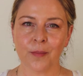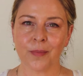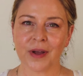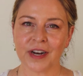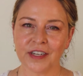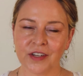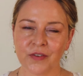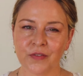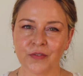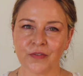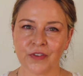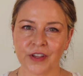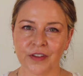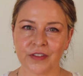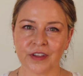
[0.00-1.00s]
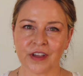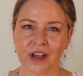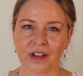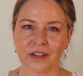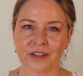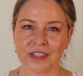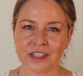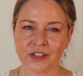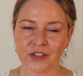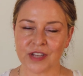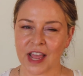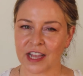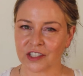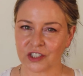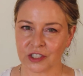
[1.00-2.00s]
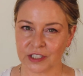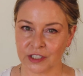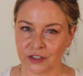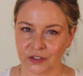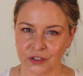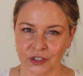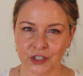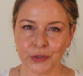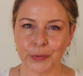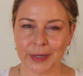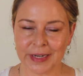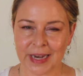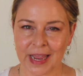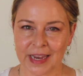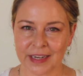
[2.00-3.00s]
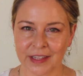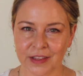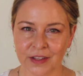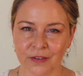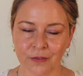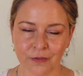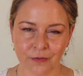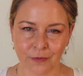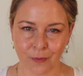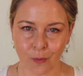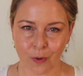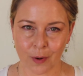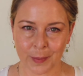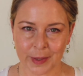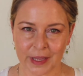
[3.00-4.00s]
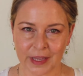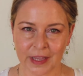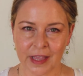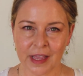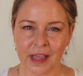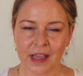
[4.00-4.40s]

But I don't feel the color is actually doing anything for me.